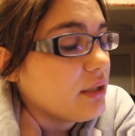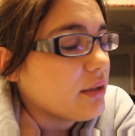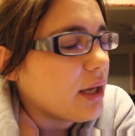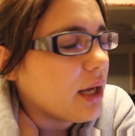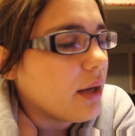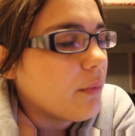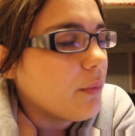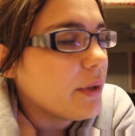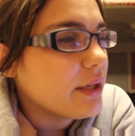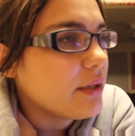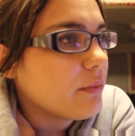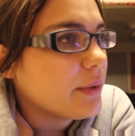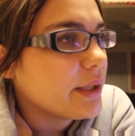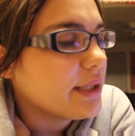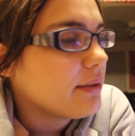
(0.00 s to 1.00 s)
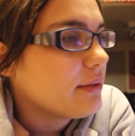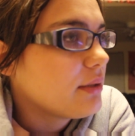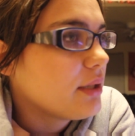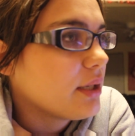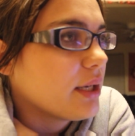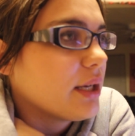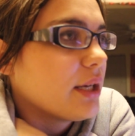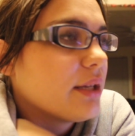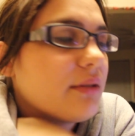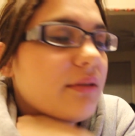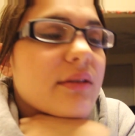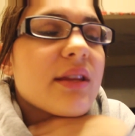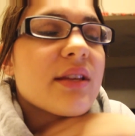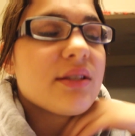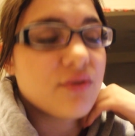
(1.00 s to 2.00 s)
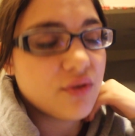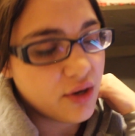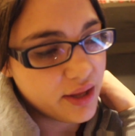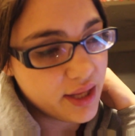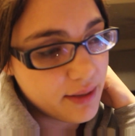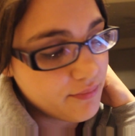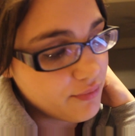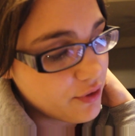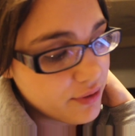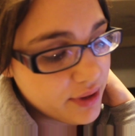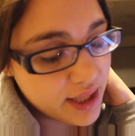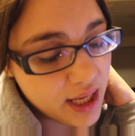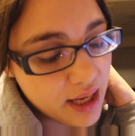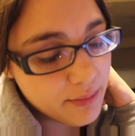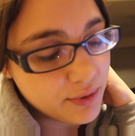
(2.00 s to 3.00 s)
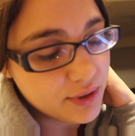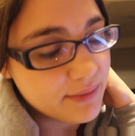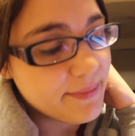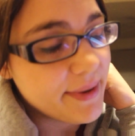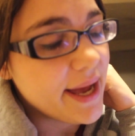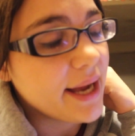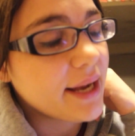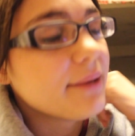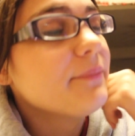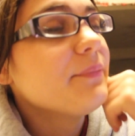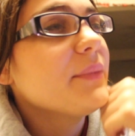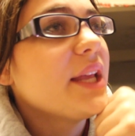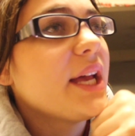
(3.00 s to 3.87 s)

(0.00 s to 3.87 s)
the straw that broke the camel's back.